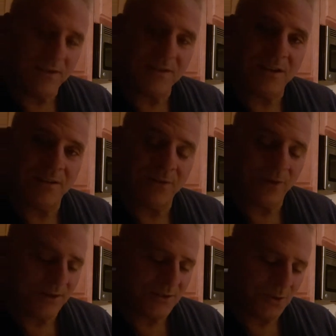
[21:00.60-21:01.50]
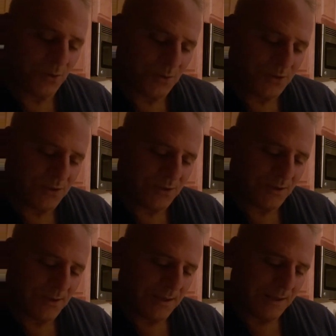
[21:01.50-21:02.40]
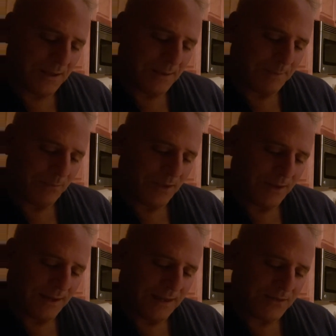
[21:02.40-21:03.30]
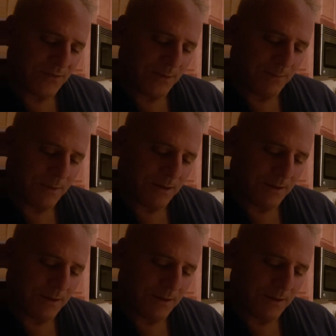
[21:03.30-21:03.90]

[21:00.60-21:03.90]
to suffering souls. And that's from